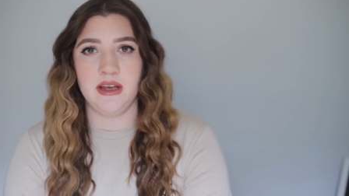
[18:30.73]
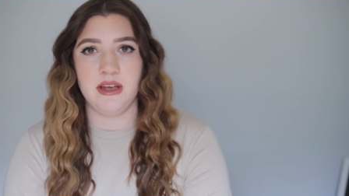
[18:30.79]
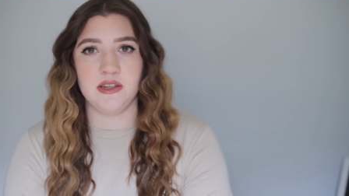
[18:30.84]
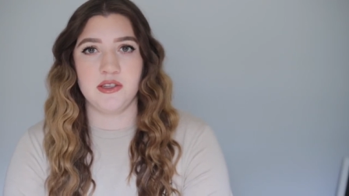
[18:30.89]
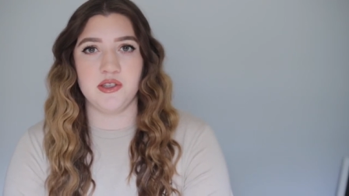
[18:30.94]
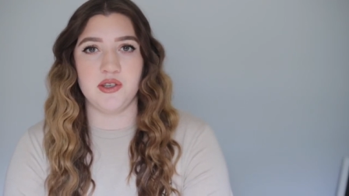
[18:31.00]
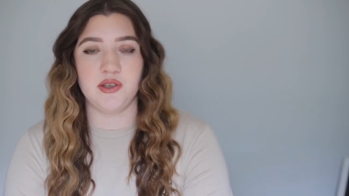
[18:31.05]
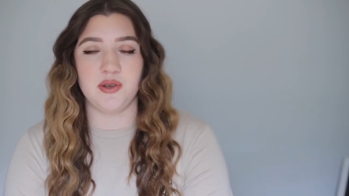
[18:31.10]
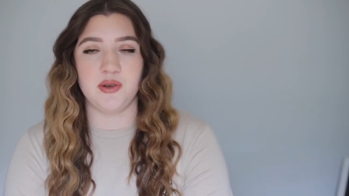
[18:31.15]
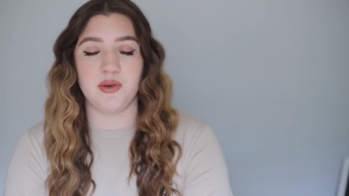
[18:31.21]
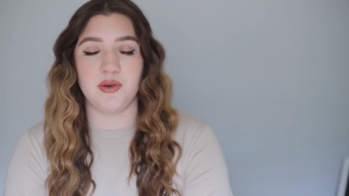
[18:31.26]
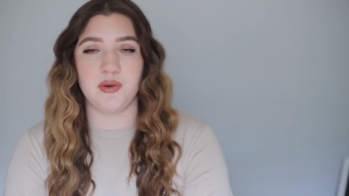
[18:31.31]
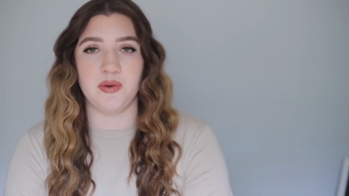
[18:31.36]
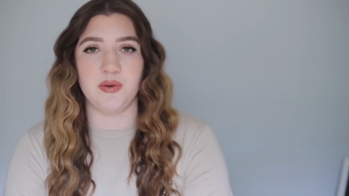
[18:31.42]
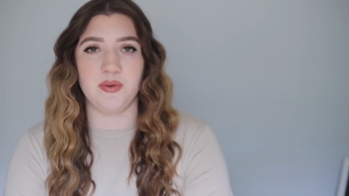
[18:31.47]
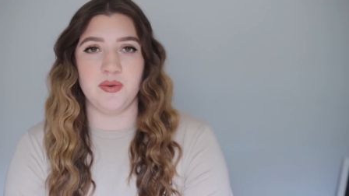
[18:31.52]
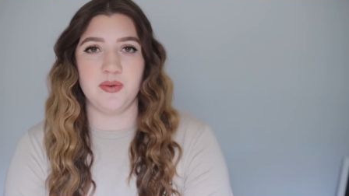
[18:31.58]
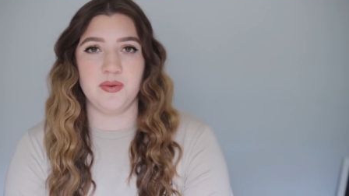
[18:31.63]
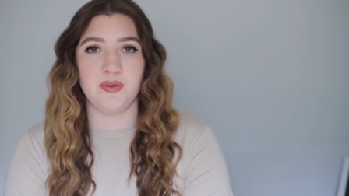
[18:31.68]

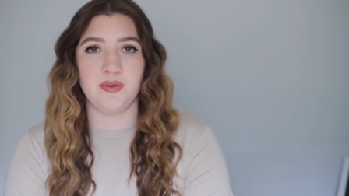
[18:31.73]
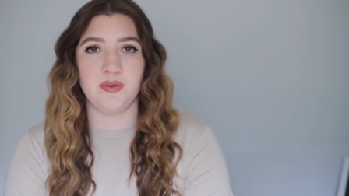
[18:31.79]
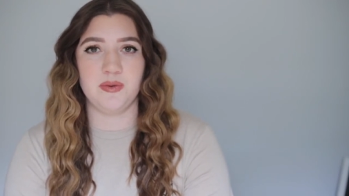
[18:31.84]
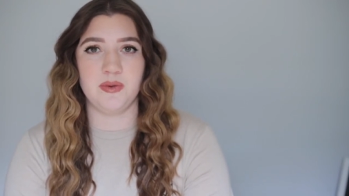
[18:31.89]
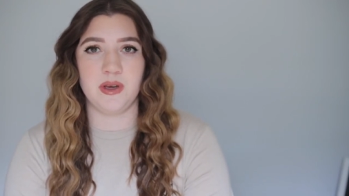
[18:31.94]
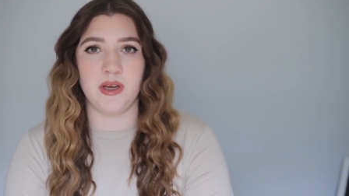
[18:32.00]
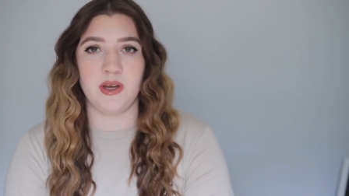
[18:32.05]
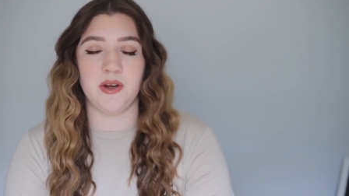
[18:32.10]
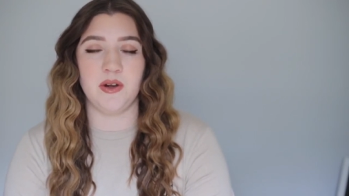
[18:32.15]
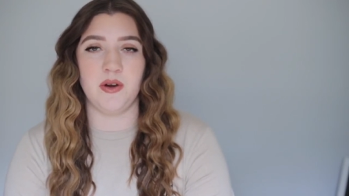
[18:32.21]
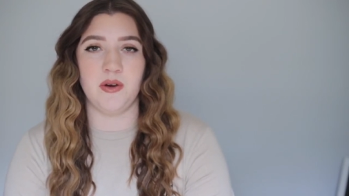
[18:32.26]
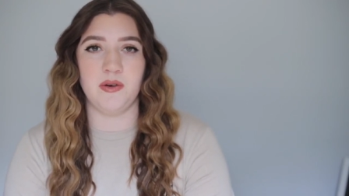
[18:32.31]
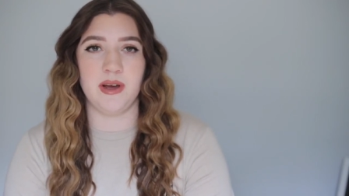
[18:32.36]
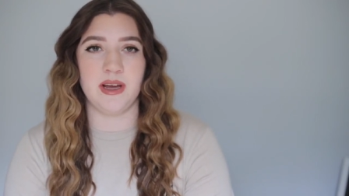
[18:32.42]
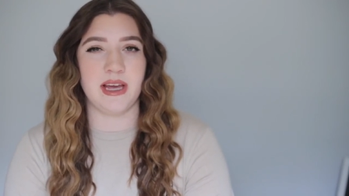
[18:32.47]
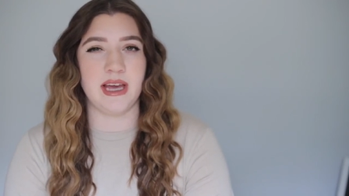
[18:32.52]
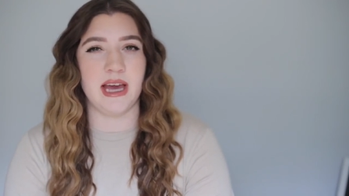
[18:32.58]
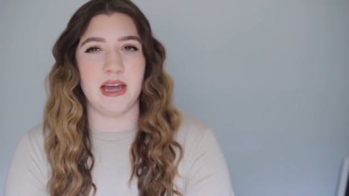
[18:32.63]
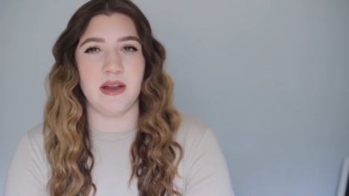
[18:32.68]
to, you know,
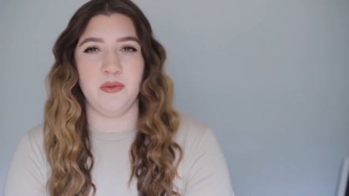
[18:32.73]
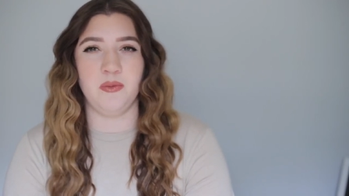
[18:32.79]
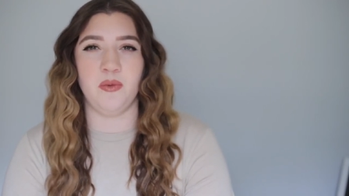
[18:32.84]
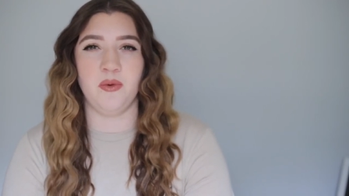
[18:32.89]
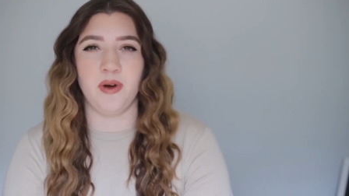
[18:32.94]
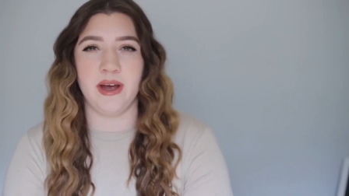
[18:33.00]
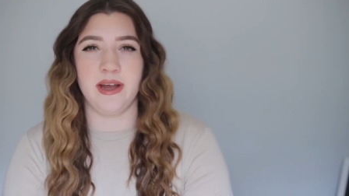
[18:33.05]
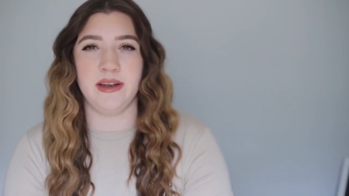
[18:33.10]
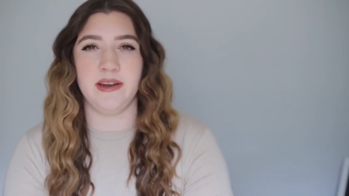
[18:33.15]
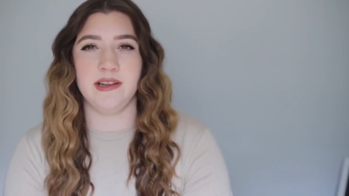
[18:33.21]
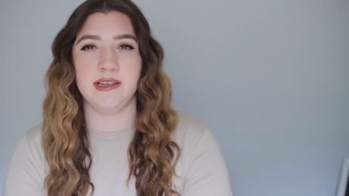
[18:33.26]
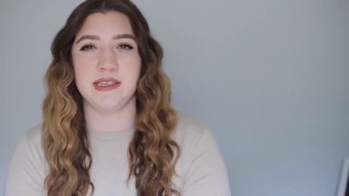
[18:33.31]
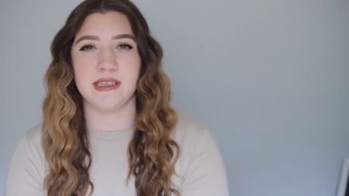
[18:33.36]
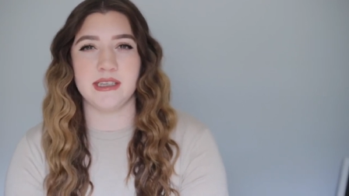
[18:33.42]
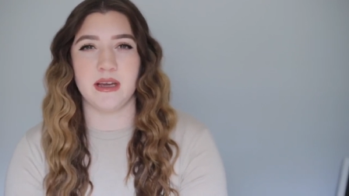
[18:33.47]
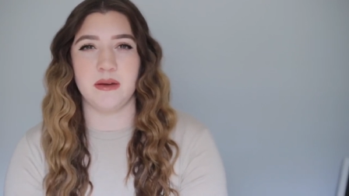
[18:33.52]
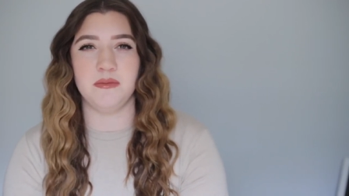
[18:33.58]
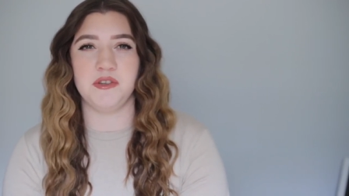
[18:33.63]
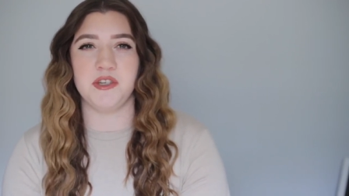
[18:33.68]
again, one
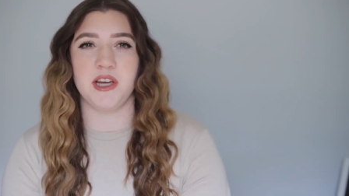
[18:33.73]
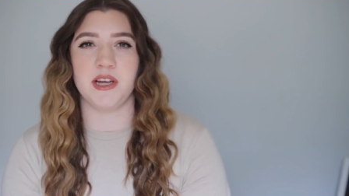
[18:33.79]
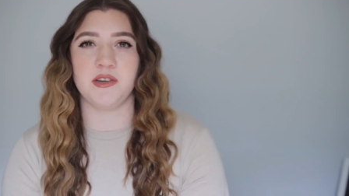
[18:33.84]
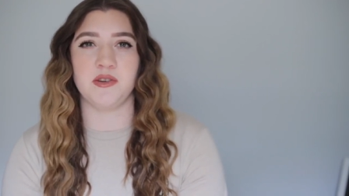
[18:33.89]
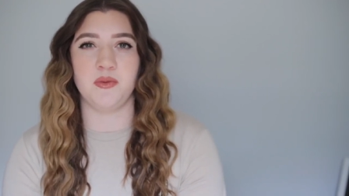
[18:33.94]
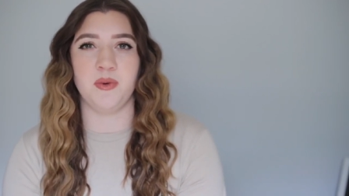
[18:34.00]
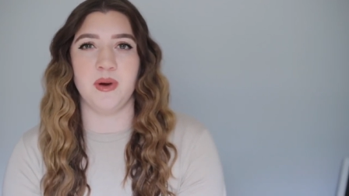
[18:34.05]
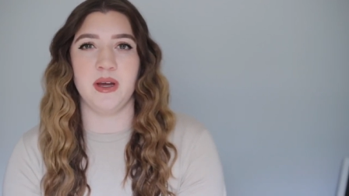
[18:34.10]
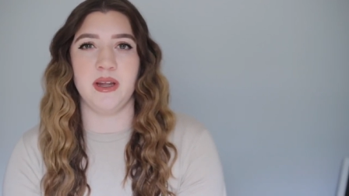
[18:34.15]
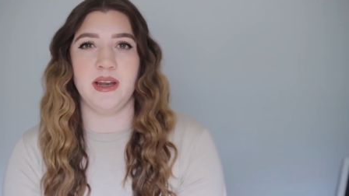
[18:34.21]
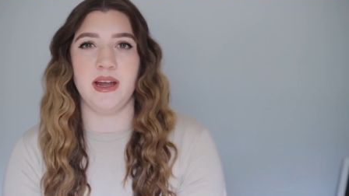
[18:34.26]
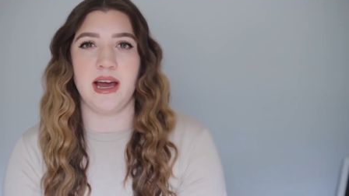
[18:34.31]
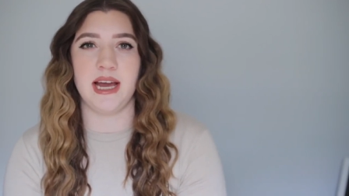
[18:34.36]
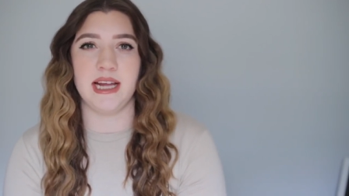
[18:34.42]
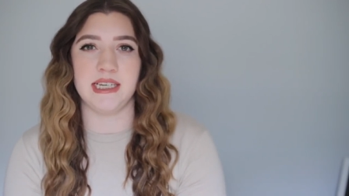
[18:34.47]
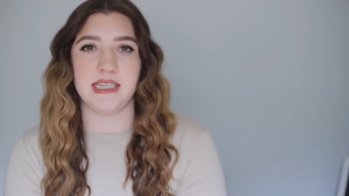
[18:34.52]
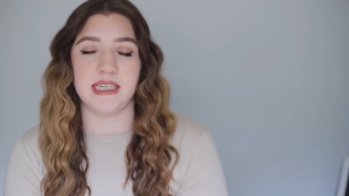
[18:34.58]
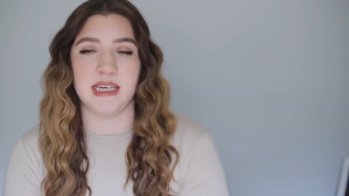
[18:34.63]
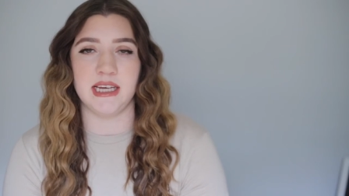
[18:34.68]
subject, one
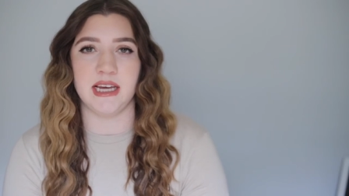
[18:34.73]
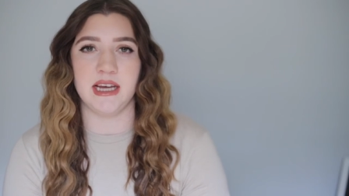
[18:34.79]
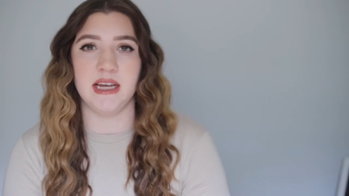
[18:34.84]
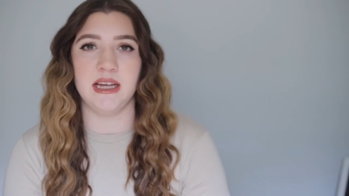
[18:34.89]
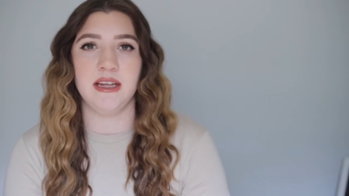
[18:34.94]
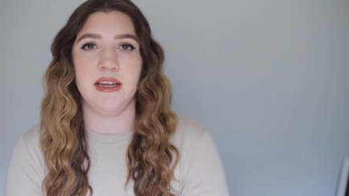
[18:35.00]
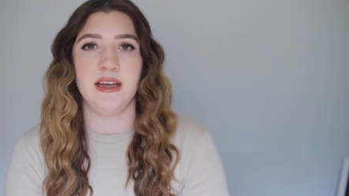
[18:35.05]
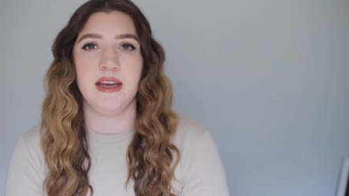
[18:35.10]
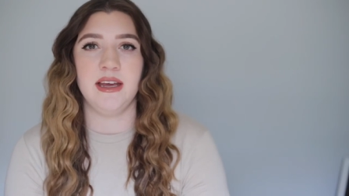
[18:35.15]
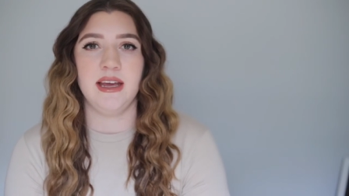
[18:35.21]
idea.